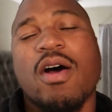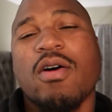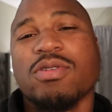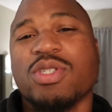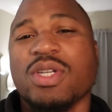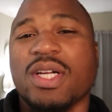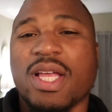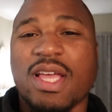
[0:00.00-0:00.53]

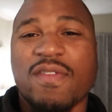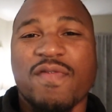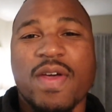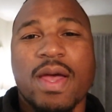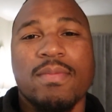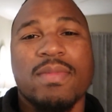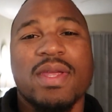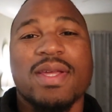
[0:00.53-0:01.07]
Ultra Class
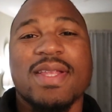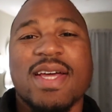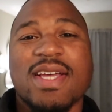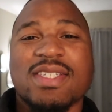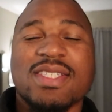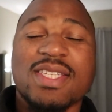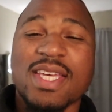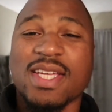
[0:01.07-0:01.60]
Family,
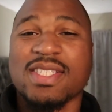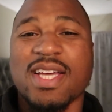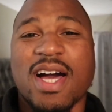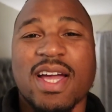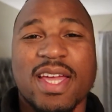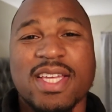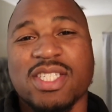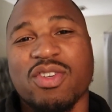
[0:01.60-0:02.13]
that's
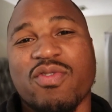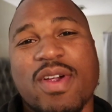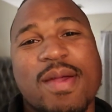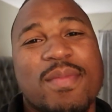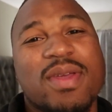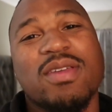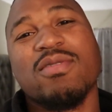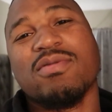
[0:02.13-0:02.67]
TikTok, Instagram,
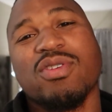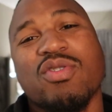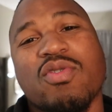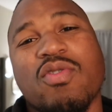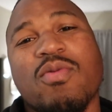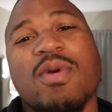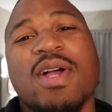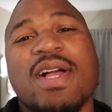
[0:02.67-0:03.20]
and
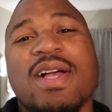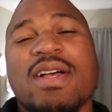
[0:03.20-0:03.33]
YouTube.